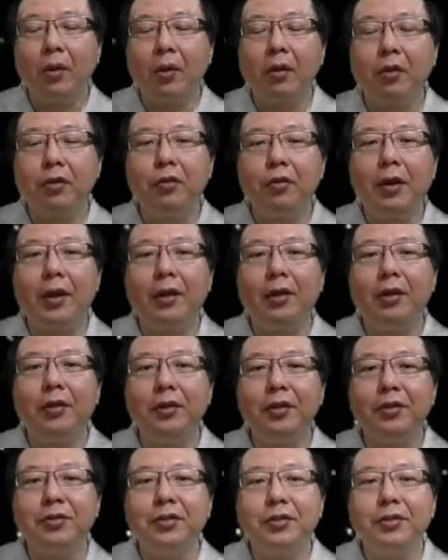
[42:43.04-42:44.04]
So how long
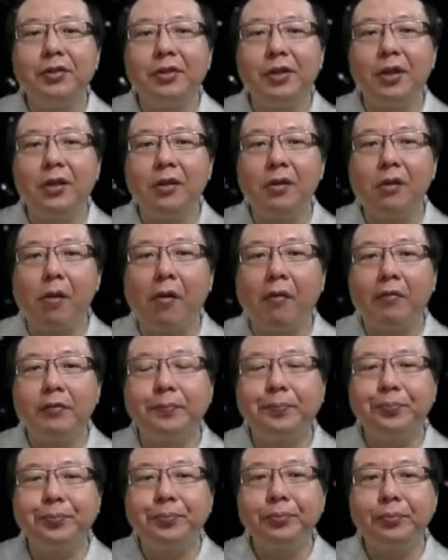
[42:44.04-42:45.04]
does this take?
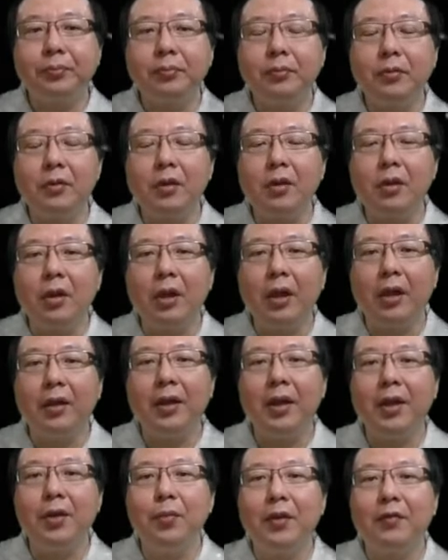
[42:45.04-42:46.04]

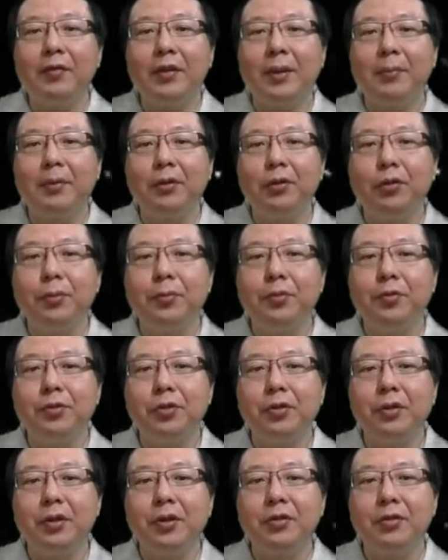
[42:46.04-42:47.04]
Again, we have double loops,
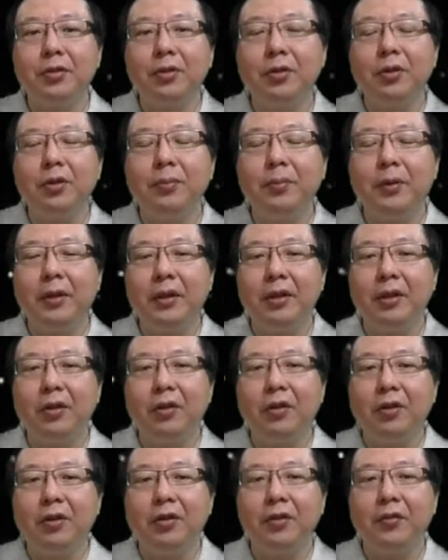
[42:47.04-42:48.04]
so it's going to be in the
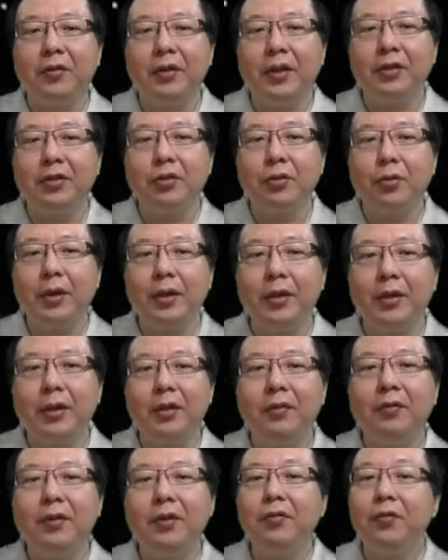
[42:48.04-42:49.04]
order of n squared,
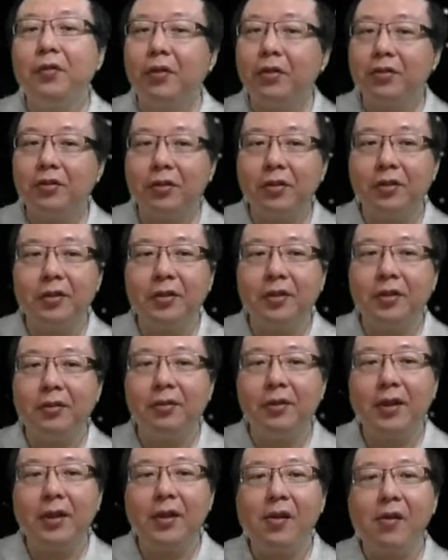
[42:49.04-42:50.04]
even for a sorted
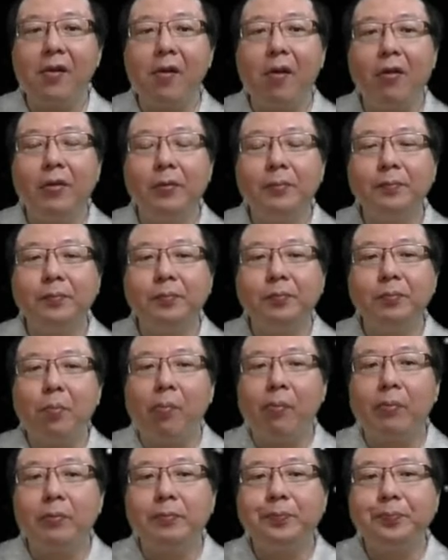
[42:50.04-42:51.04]
array.
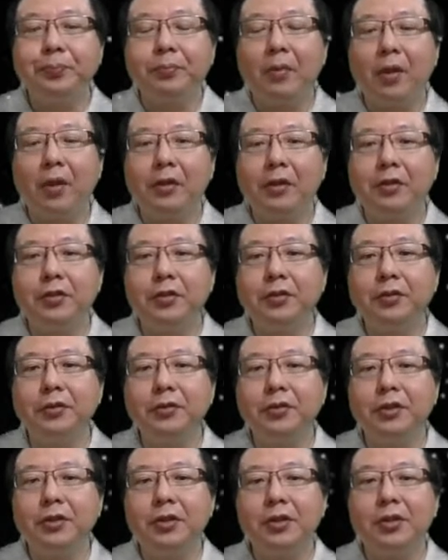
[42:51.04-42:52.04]
So
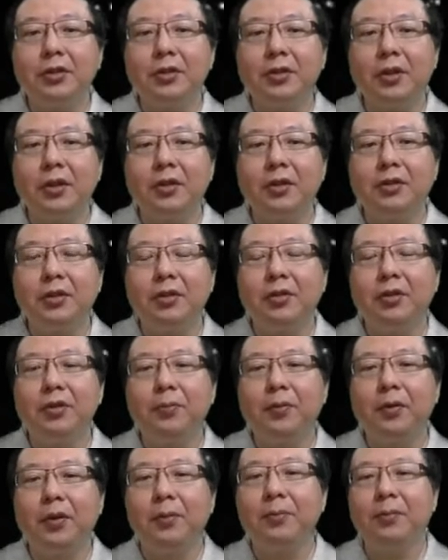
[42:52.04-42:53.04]
this is a serious
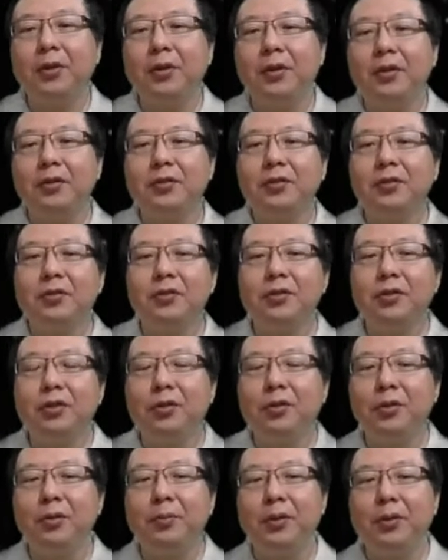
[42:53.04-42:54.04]
problem because
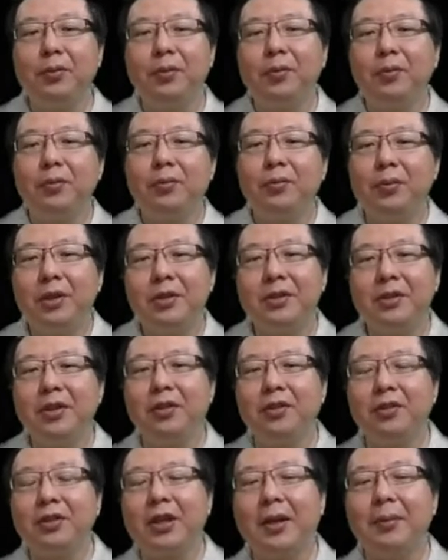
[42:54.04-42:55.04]
you'd be wasting
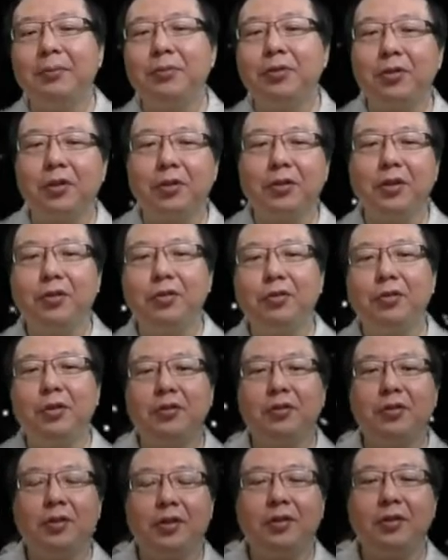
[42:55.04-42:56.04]
your time sorting through a
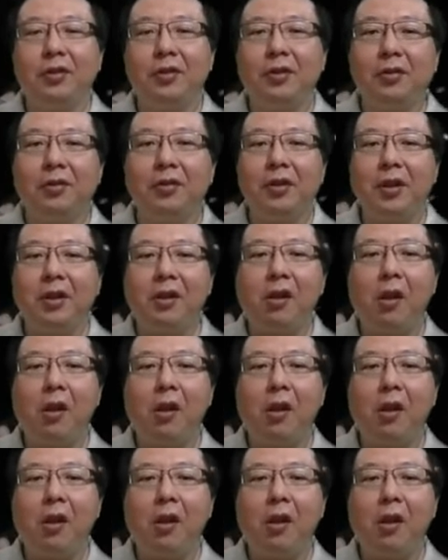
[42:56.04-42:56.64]
sorted array.